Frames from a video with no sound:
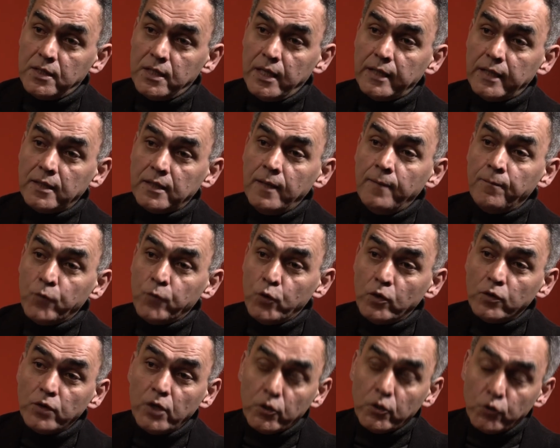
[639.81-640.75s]
death
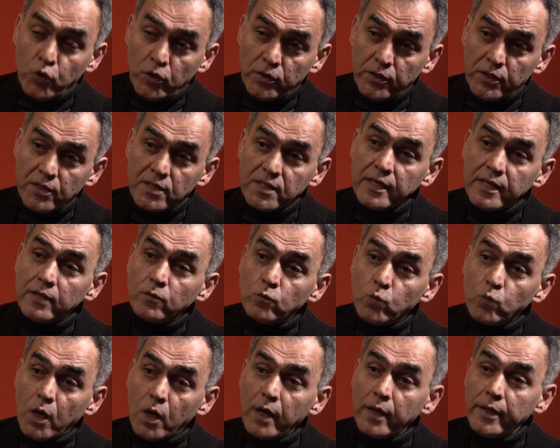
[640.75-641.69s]
to, to understand
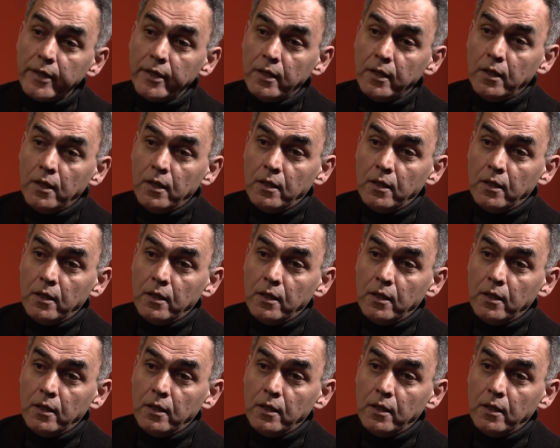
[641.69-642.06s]
why,